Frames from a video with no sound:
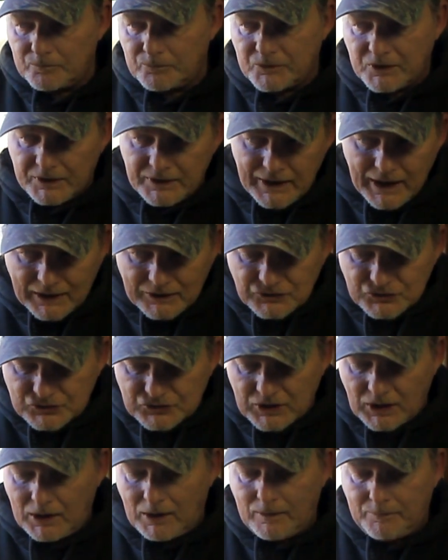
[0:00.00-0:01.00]
the next
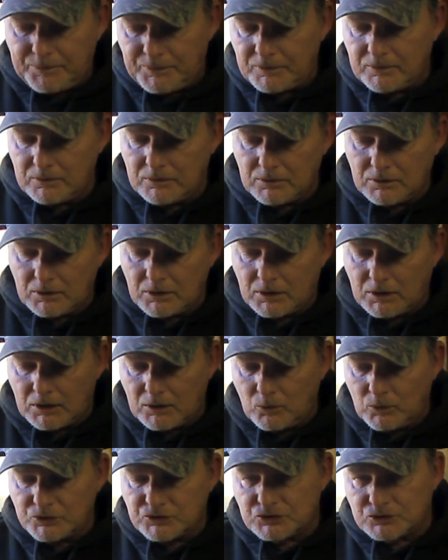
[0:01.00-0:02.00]
step,
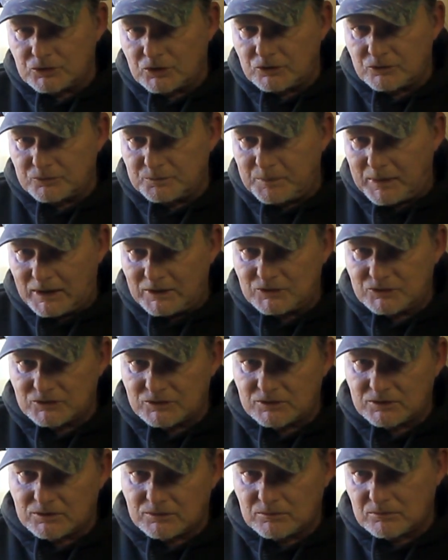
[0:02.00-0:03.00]
which is
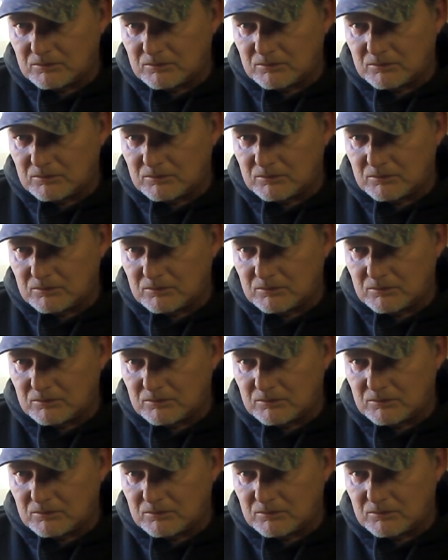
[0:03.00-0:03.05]
based